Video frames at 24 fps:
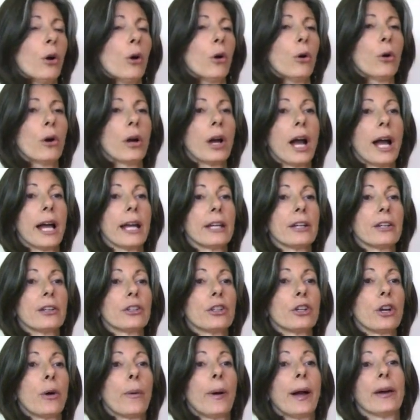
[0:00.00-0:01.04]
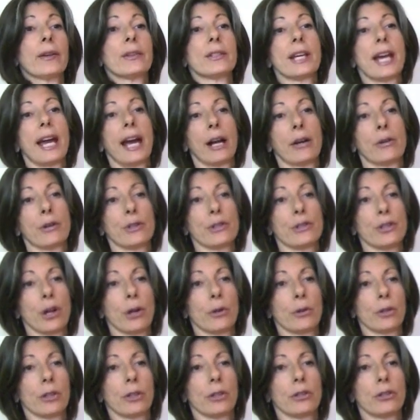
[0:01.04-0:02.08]
or I could go out to
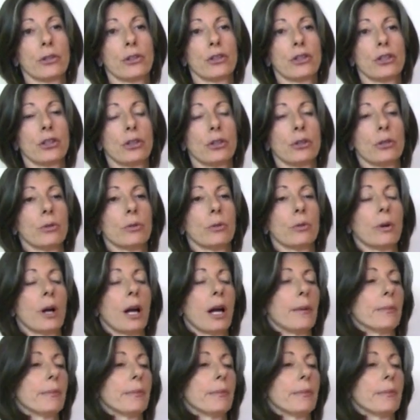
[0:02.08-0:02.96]
Arizona to